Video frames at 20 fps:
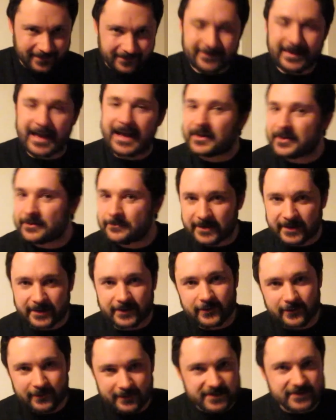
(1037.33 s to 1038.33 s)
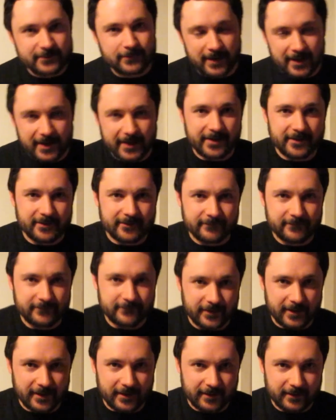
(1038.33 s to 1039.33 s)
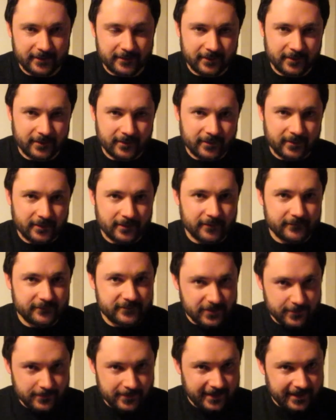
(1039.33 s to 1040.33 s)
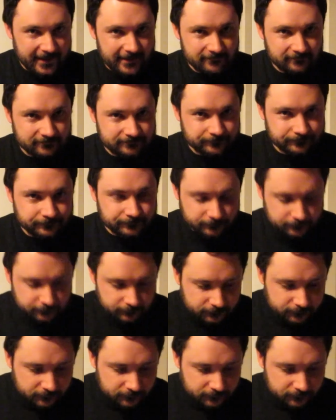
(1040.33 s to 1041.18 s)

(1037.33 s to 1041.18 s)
That can be a nice way of doing it. Yeah.